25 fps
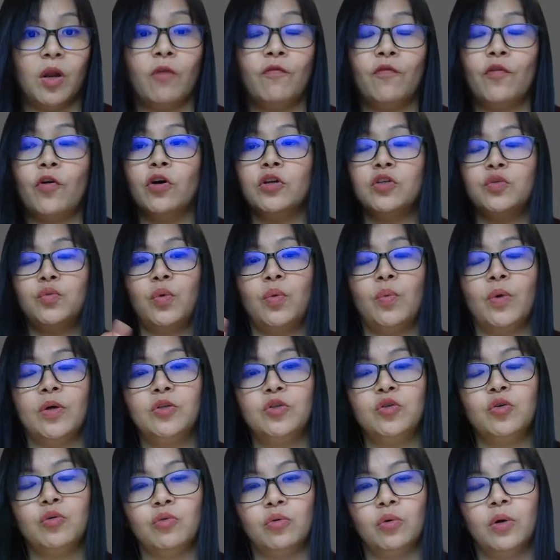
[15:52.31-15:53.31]
Of course we
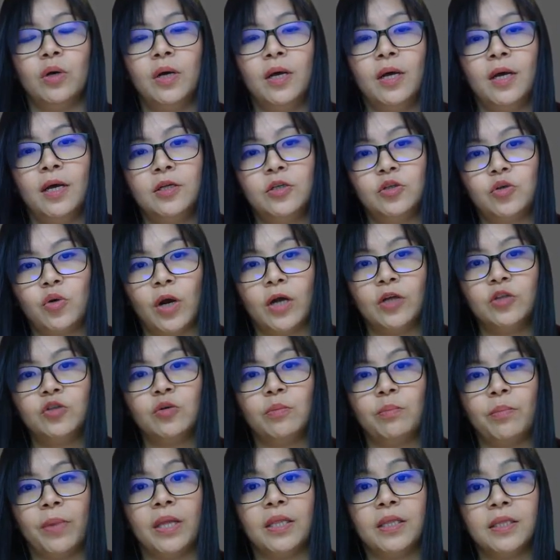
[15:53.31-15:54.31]
want to try
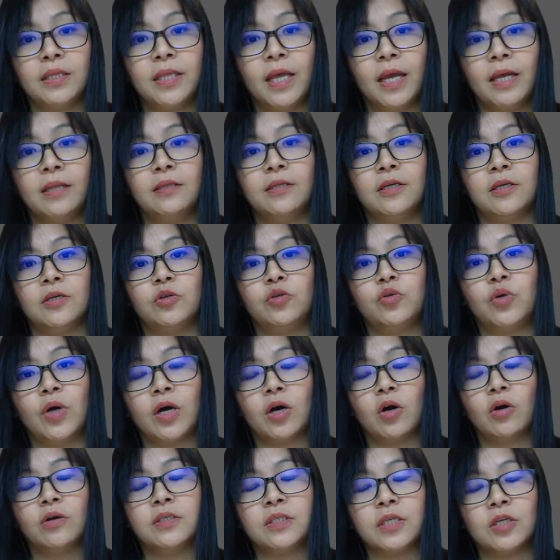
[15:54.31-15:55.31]
to maintain the
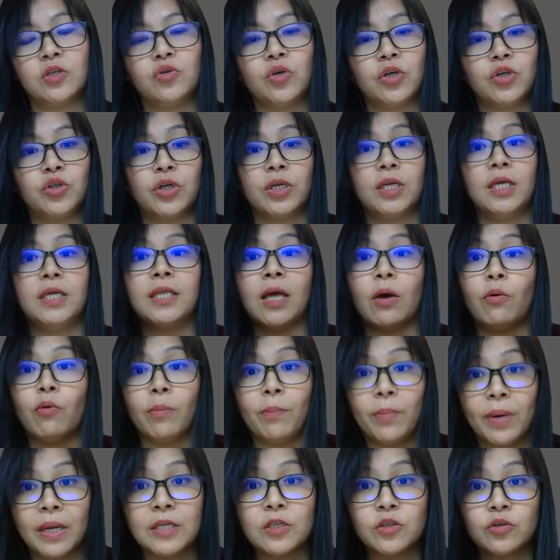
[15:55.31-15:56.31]
drug concentration in our
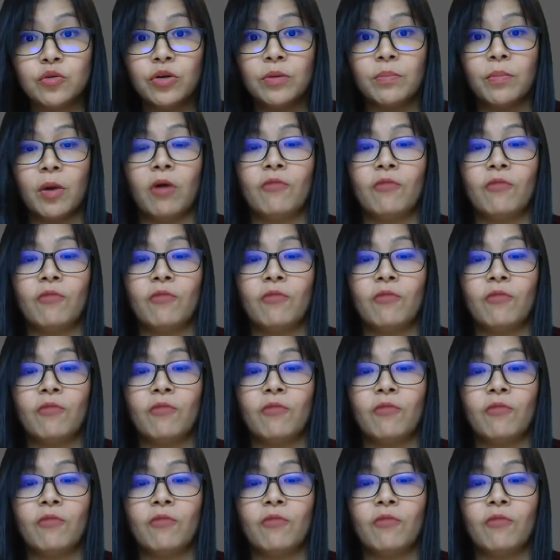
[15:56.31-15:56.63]
bloodstream.